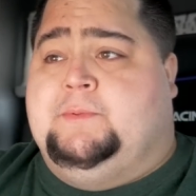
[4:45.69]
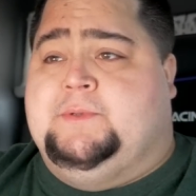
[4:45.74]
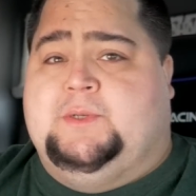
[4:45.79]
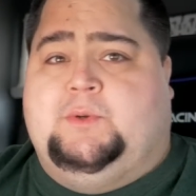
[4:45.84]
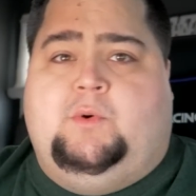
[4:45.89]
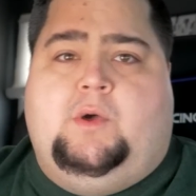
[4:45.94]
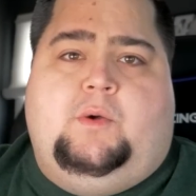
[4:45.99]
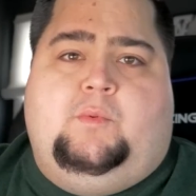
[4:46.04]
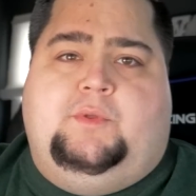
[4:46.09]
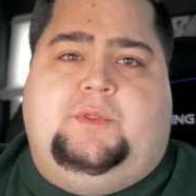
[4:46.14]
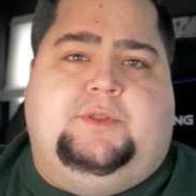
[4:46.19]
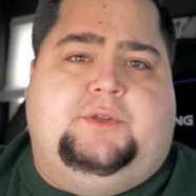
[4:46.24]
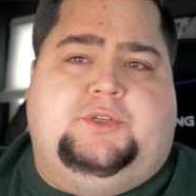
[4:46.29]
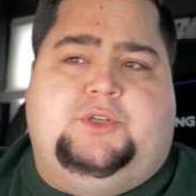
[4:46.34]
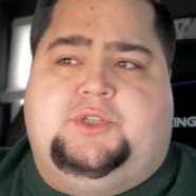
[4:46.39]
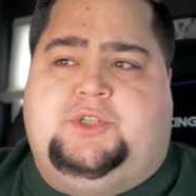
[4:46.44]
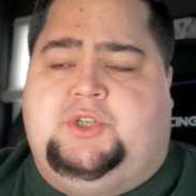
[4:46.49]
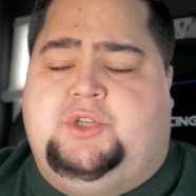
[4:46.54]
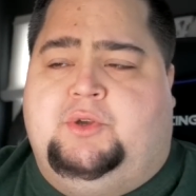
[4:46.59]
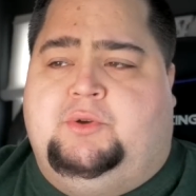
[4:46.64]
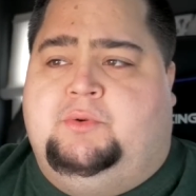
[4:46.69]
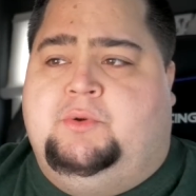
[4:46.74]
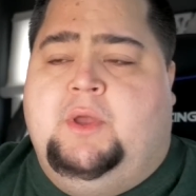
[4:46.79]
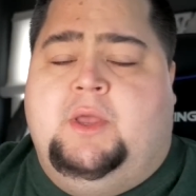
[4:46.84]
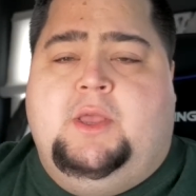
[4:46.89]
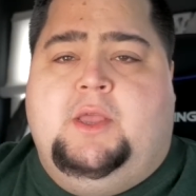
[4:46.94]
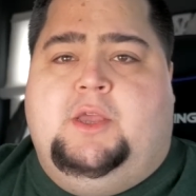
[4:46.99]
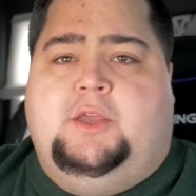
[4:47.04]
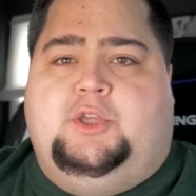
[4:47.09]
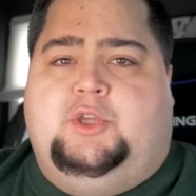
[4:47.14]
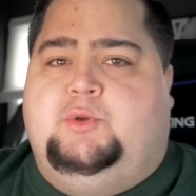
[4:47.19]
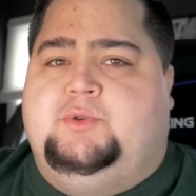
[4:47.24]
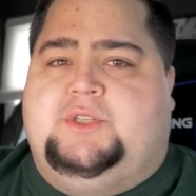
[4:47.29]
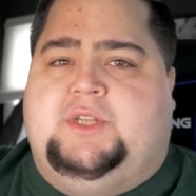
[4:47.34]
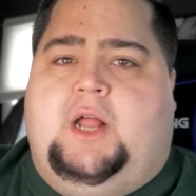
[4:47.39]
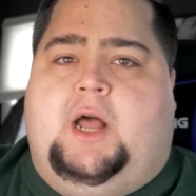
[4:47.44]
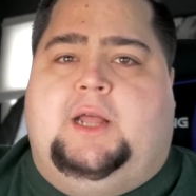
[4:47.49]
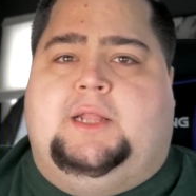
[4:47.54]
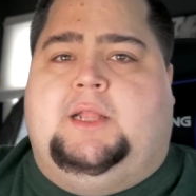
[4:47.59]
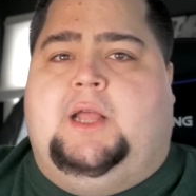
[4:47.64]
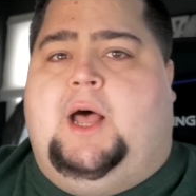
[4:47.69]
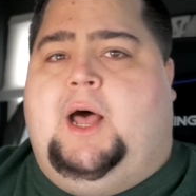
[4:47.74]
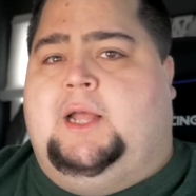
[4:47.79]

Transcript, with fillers: It was like, oh, well, they'll just, you know, use it on,